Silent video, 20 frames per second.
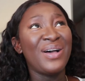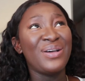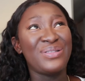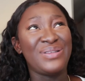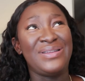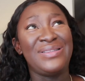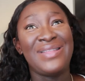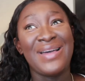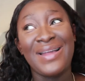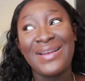how
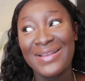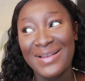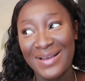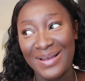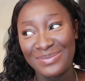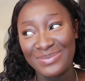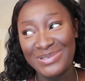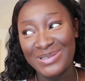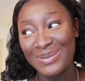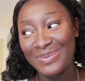did that
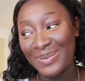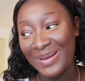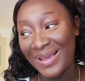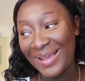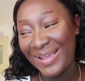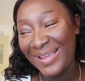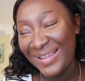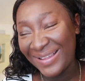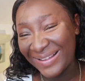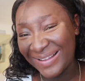come to
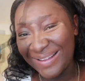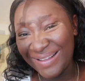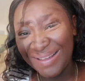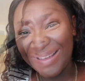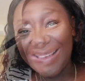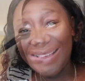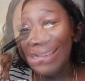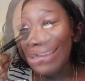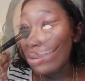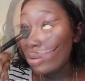play?
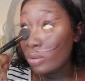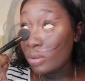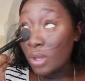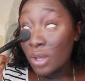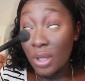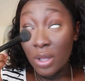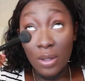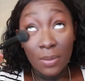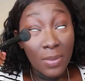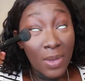So,
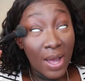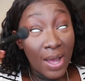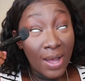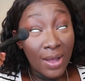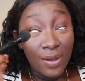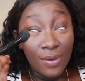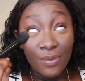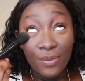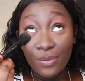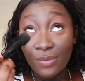
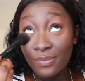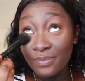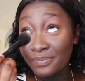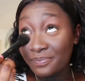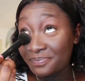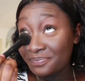how